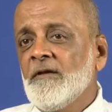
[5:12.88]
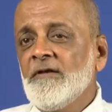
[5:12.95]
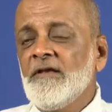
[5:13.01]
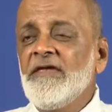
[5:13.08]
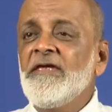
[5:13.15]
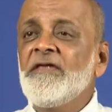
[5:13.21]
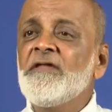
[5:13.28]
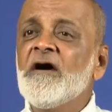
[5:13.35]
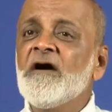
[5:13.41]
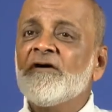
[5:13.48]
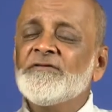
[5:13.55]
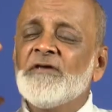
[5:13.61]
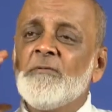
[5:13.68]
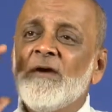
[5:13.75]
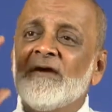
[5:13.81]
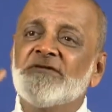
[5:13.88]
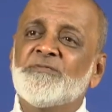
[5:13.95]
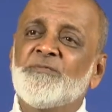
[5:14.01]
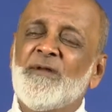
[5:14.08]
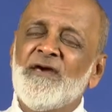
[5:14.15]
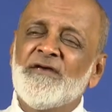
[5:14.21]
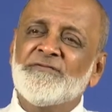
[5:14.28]
Leaders have
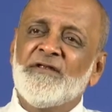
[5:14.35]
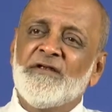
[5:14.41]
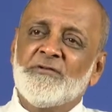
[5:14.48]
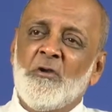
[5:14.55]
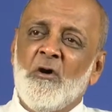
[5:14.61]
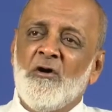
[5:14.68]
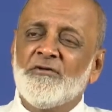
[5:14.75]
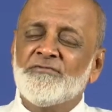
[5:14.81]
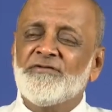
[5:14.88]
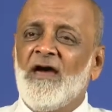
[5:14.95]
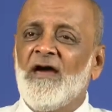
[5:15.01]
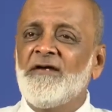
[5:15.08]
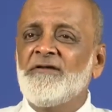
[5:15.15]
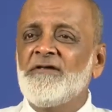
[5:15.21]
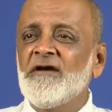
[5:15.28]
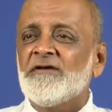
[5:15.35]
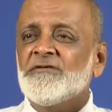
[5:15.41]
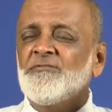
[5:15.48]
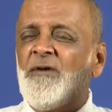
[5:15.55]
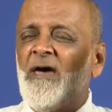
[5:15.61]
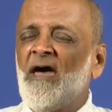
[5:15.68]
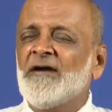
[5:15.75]
expressed their thoughts, ideas,
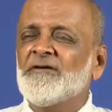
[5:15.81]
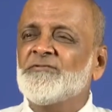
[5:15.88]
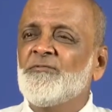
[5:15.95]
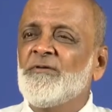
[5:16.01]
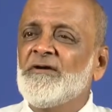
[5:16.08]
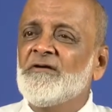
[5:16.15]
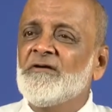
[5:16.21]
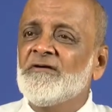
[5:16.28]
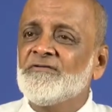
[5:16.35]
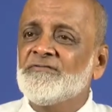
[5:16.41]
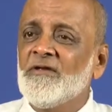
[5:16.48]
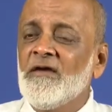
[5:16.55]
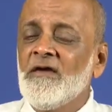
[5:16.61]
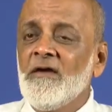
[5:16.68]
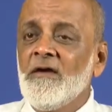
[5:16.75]
facts, figures.